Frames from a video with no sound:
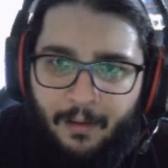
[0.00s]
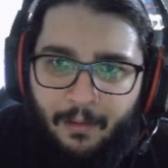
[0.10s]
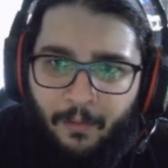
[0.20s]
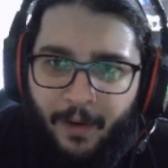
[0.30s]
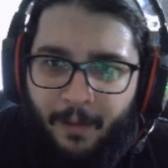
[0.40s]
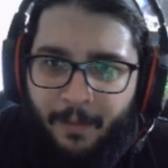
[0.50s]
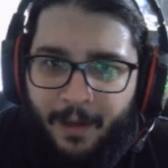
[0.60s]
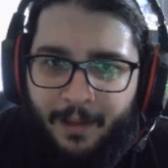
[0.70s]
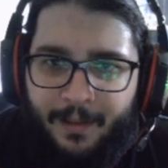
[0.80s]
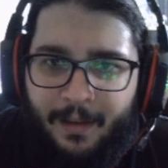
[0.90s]
wait a
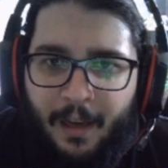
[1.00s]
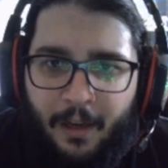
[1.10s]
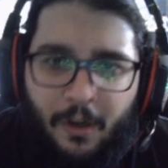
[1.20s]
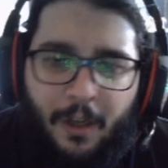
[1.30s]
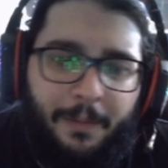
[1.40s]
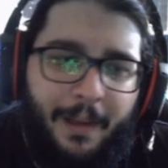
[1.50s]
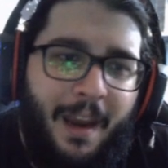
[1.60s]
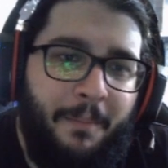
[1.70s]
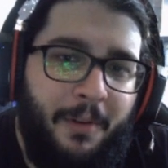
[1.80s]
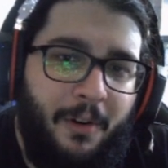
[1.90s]
minute, you could
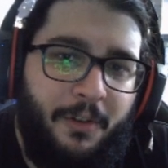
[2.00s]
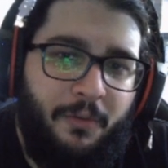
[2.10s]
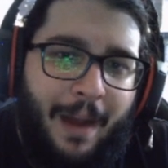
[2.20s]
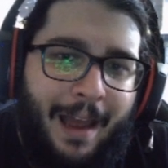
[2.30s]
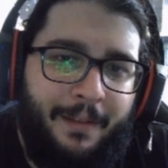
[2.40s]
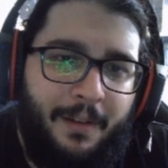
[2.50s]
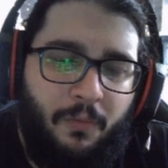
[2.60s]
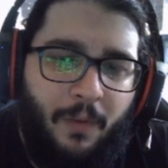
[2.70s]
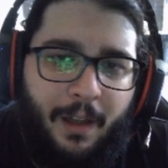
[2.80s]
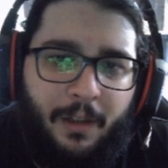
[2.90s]
play Emperor's Wrath as
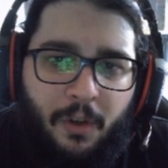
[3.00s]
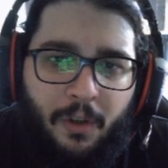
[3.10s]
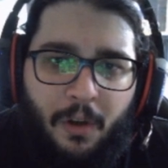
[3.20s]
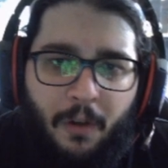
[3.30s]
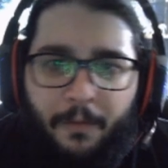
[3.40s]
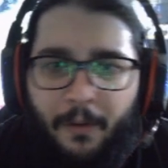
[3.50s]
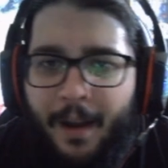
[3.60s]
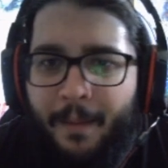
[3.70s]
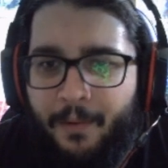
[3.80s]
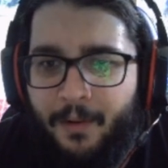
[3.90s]
well. You could go for
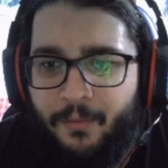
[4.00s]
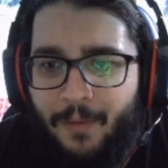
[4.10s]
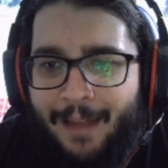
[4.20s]
an Emperor's Wrath